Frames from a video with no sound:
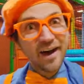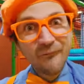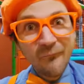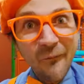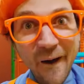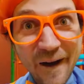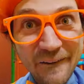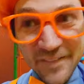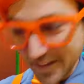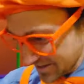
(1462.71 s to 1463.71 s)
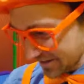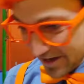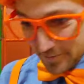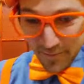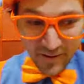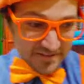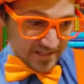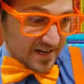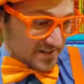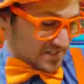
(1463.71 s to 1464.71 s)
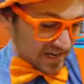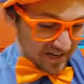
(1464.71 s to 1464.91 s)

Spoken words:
Wow, that's a lot of balls that I was